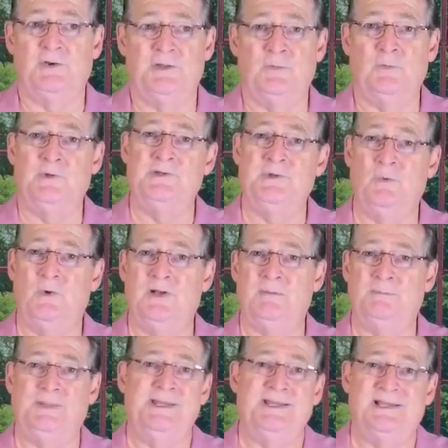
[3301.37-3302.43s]
that when you want to
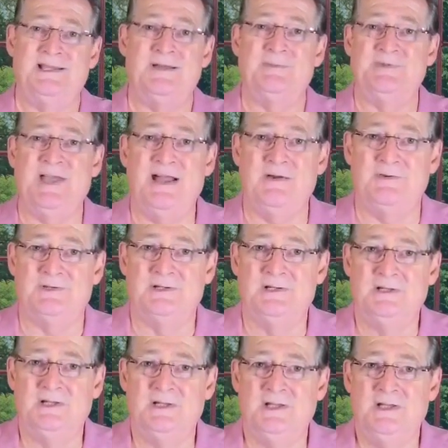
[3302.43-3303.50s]
play, it comes out.
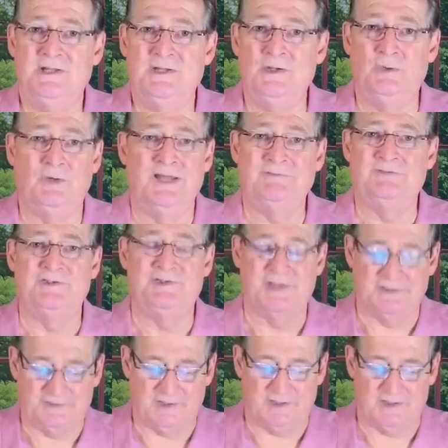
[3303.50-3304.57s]
You don't have to
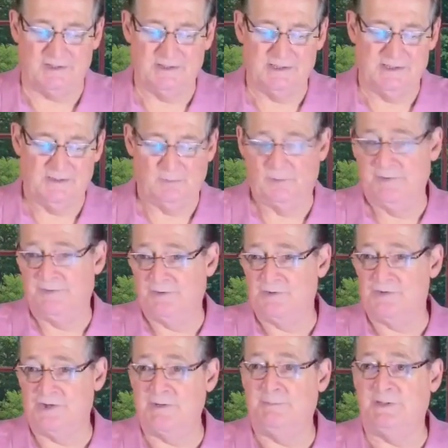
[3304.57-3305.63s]
sit there with her.
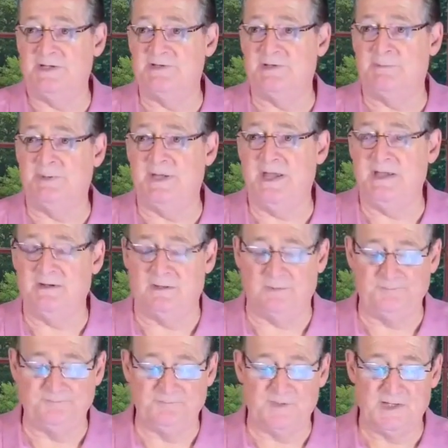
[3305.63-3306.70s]
She plays the piano
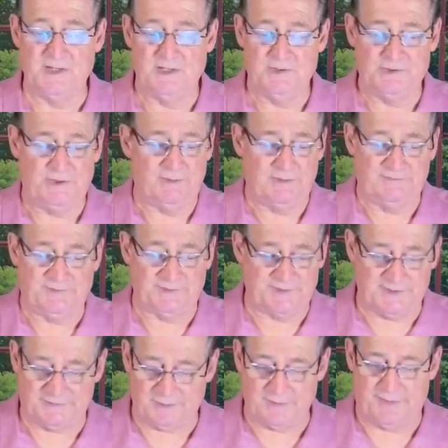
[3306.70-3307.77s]
she don't have to
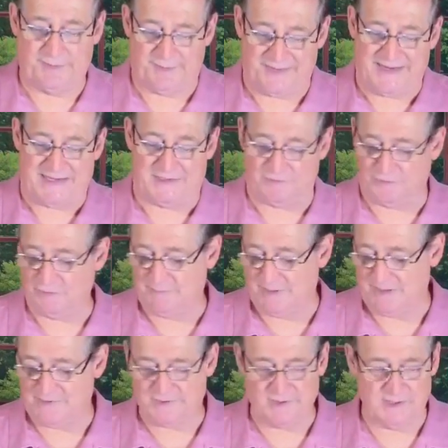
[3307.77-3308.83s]
sit there and think too
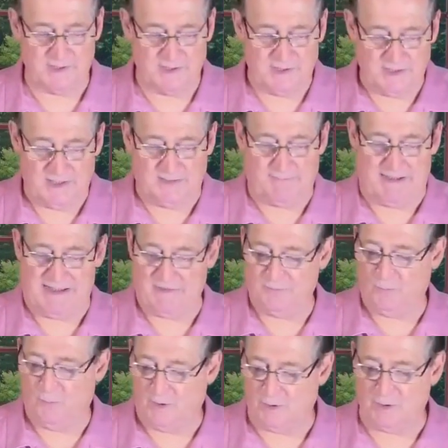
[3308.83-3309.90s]
much about
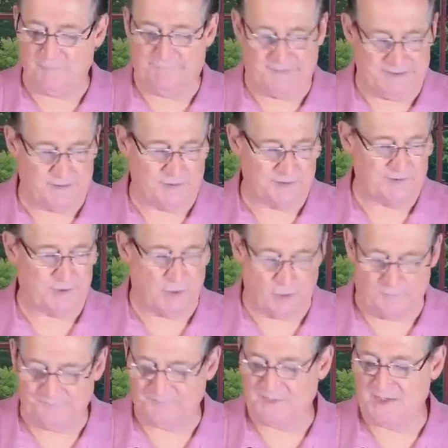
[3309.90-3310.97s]
where her fingers
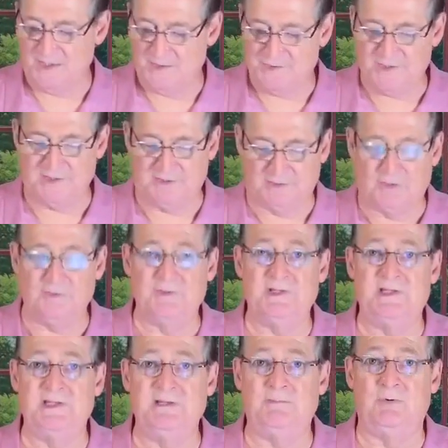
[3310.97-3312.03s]
go. She's learned the
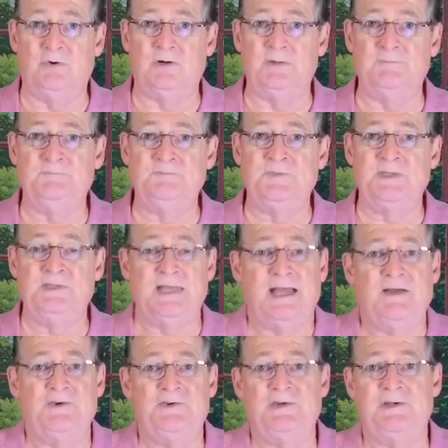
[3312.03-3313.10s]
keyboard.
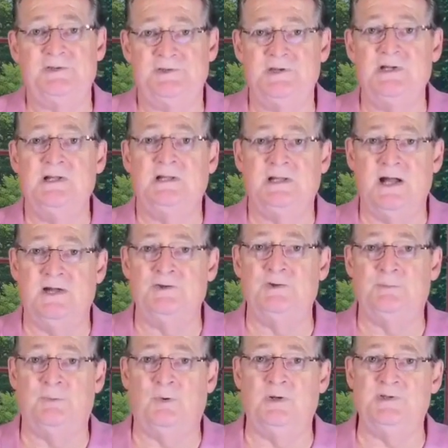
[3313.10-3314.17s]
Now she's gotten to a
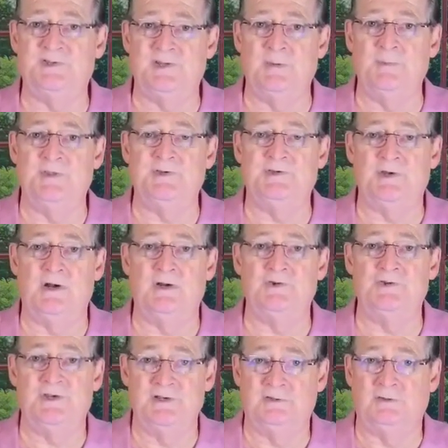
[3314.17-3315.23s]
point, some of the songs
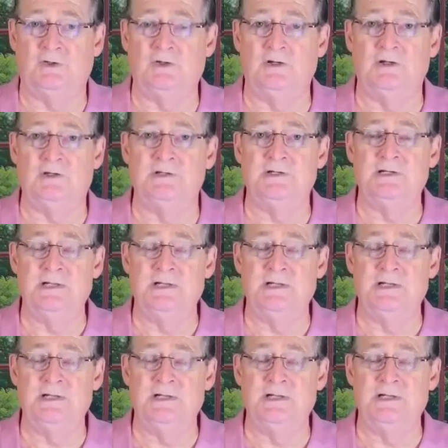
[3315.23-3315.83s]
she's learned.